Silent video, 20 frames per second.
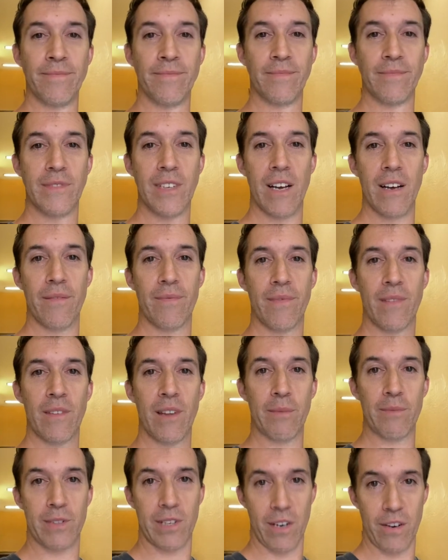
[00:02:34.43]
yeah,
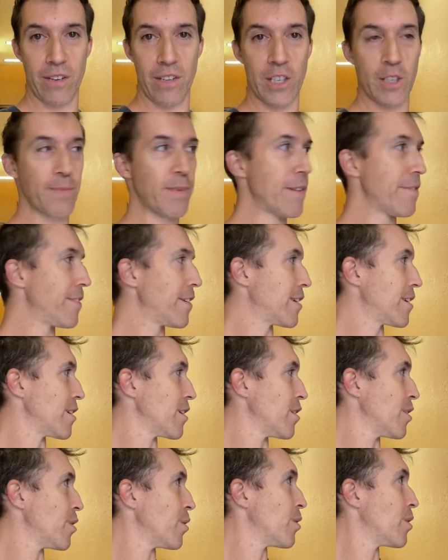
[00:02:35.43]
I'm sharing this by
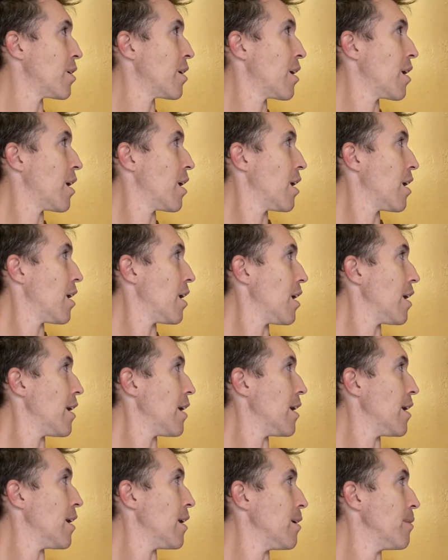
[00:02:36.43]
video,
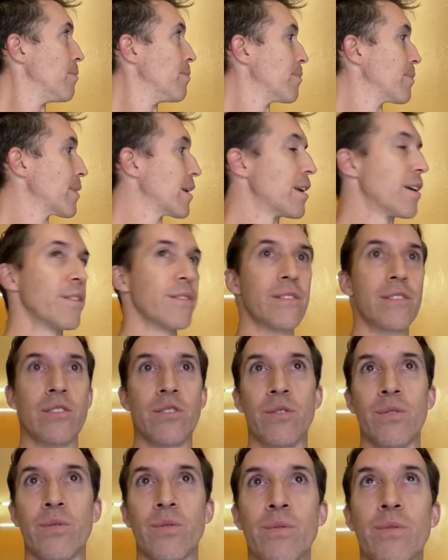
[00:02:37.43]
you know,
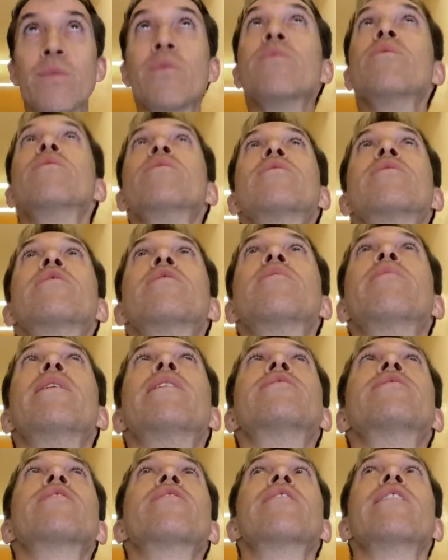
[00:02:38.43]
to
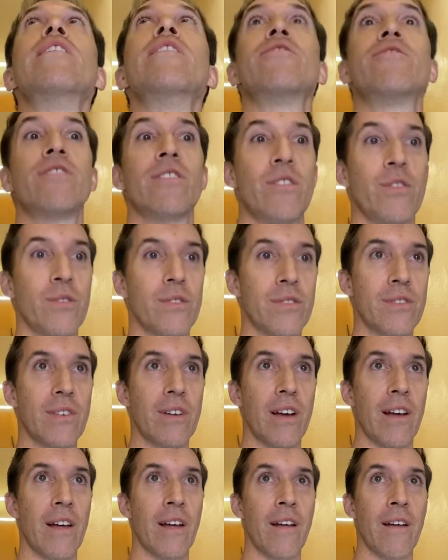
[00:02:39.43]
basically introduce
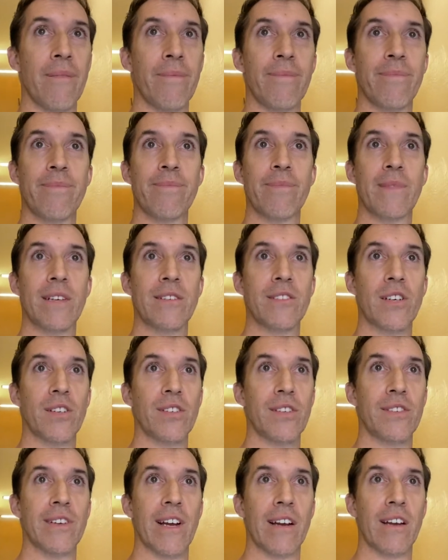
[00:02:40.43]

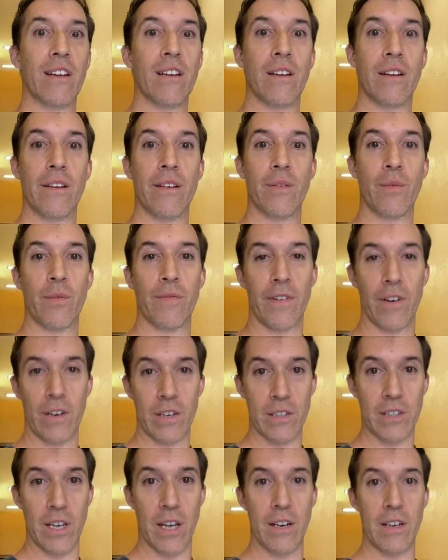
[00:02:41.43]
62nd. We're very
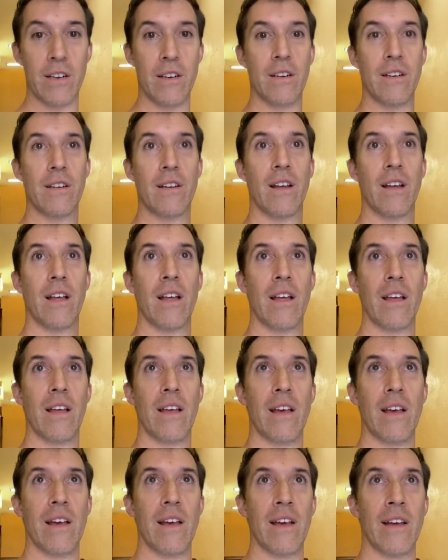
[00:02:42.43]
excited.
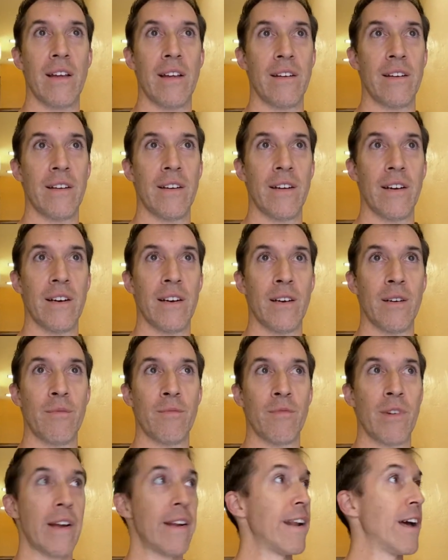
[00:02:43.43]
And
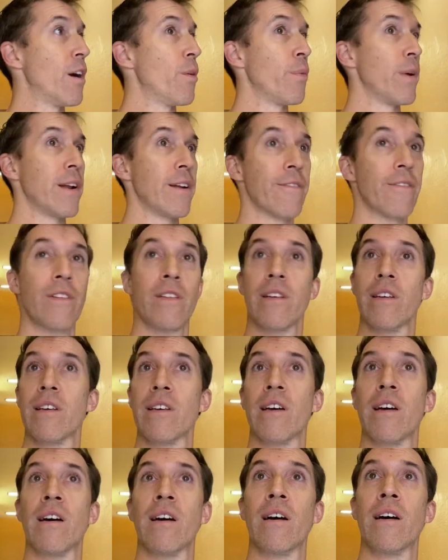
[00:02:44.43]
right now I'm waiting for
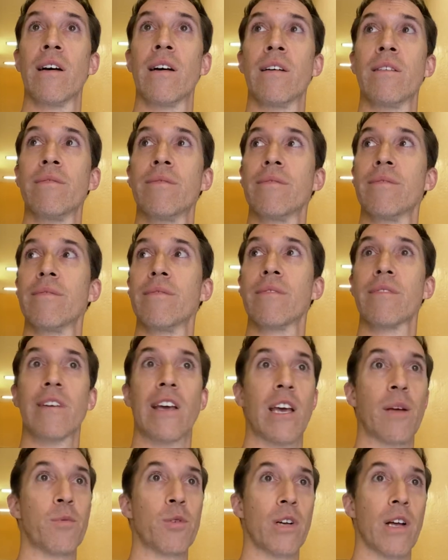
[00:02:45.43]
the
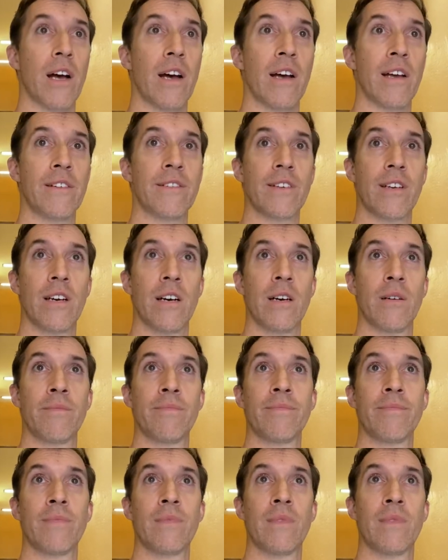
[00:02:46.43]
cable guy to come